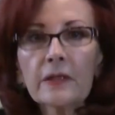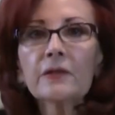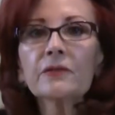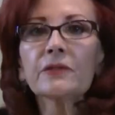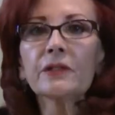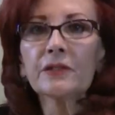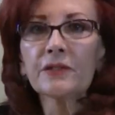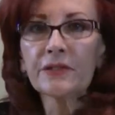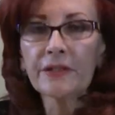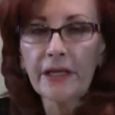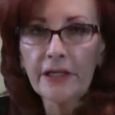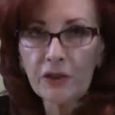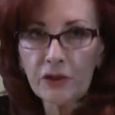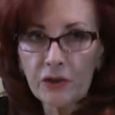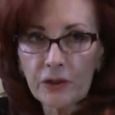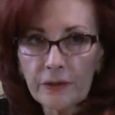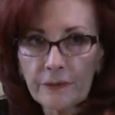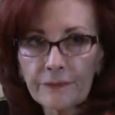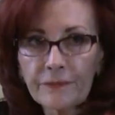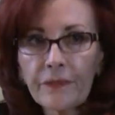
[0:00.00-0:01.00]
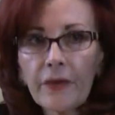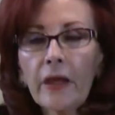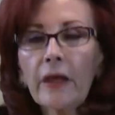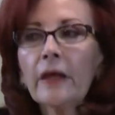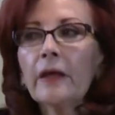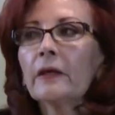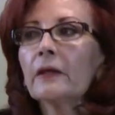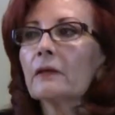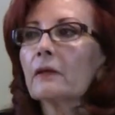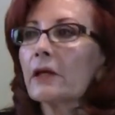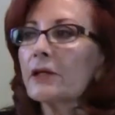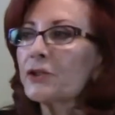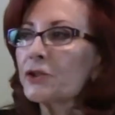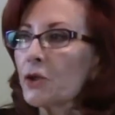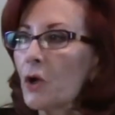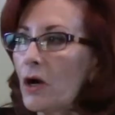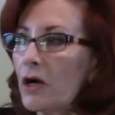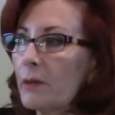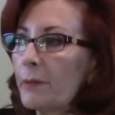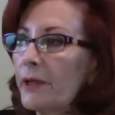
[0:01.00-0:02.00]
Sensation. Let's
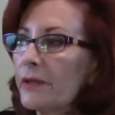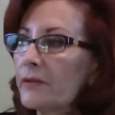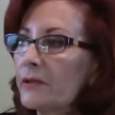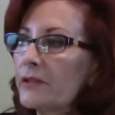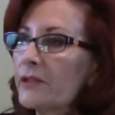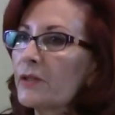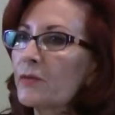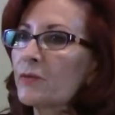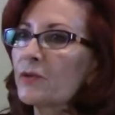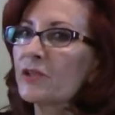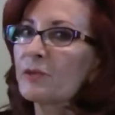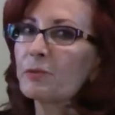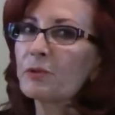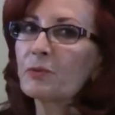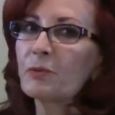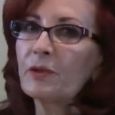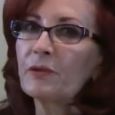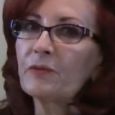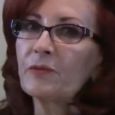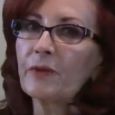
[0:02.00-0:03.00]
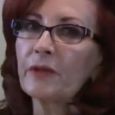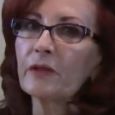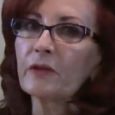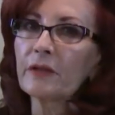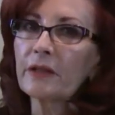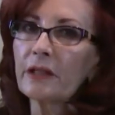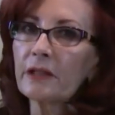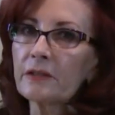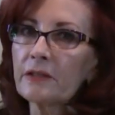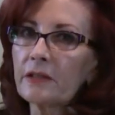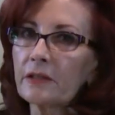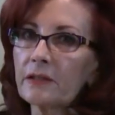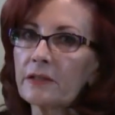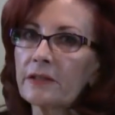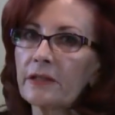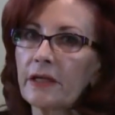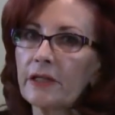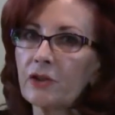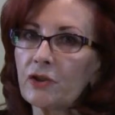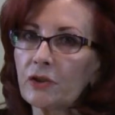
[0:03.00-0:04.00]
talk about the difference between feeling and
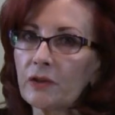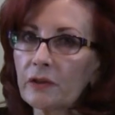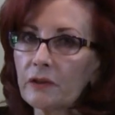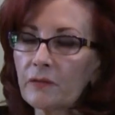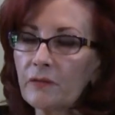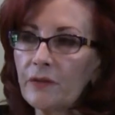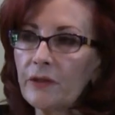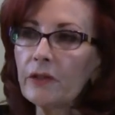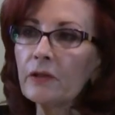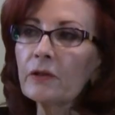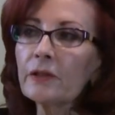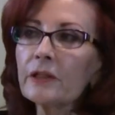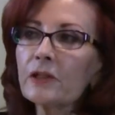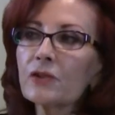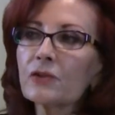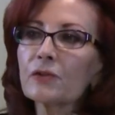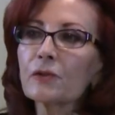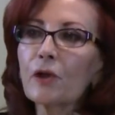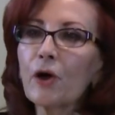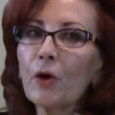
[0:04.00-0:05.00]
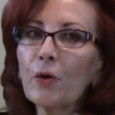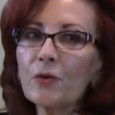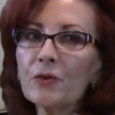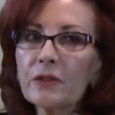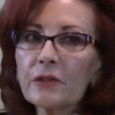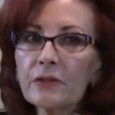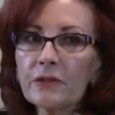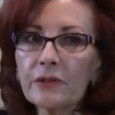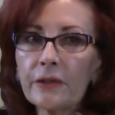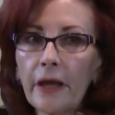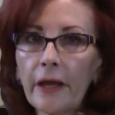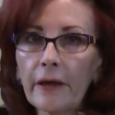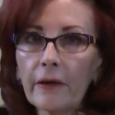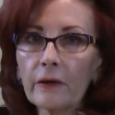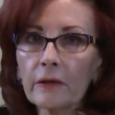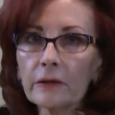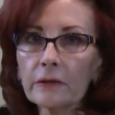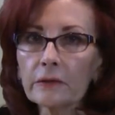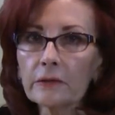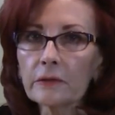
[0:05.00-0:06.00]
sensation. Feeling slows us
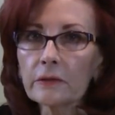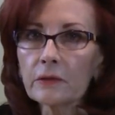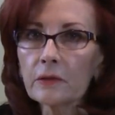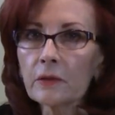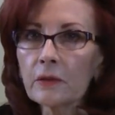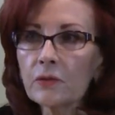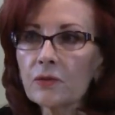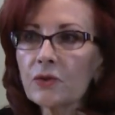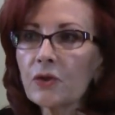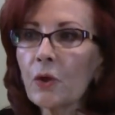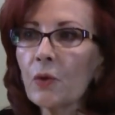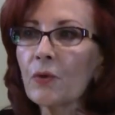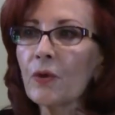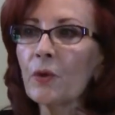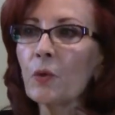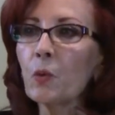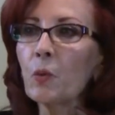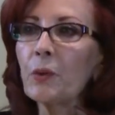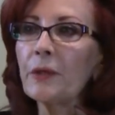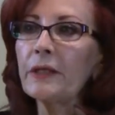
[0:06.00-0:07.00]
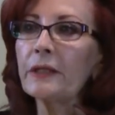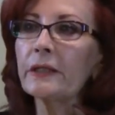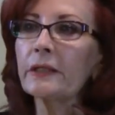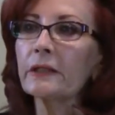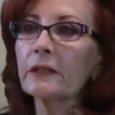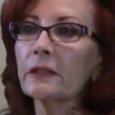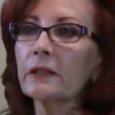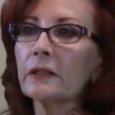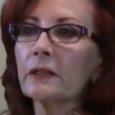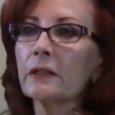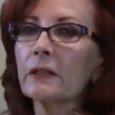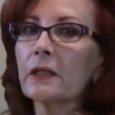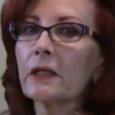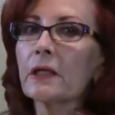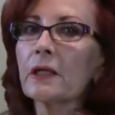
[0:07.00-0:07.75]
down so that we can